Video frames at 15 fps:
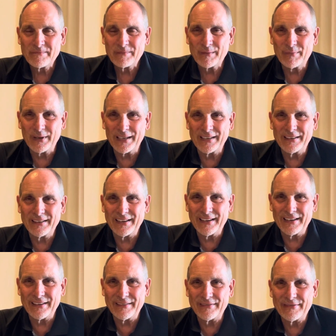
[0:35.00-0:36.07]

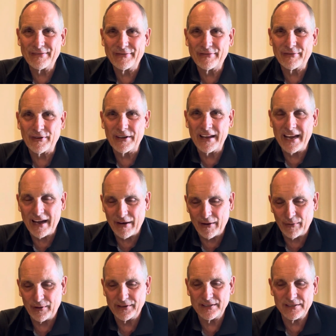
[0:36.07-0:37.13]
But for now,
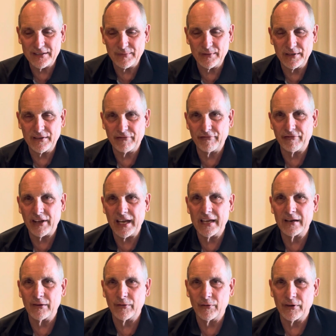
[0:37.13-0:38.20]
I want this to be the
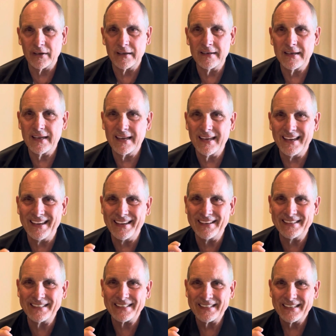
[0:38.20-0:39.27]
final one.
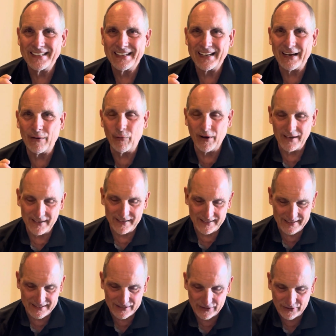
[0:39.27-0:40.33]
And I wanted
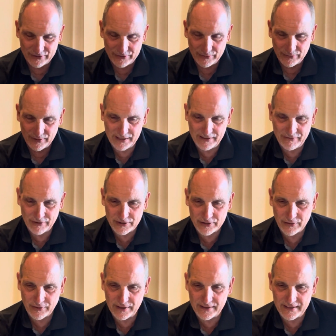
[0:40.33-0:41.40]
to read 1
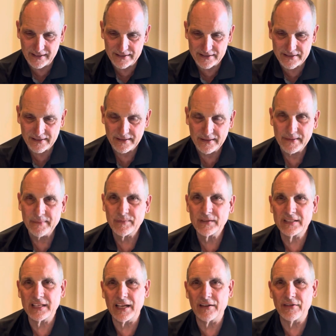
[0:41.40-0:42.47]
Corinthians
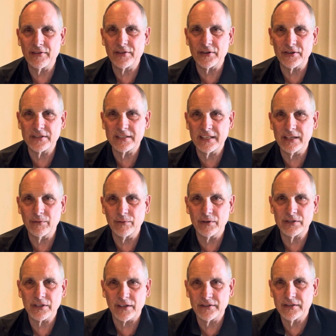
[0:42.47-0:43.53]
10:13,
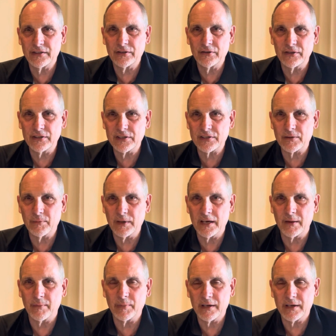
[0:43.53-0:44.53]
which I'll do in just a minute.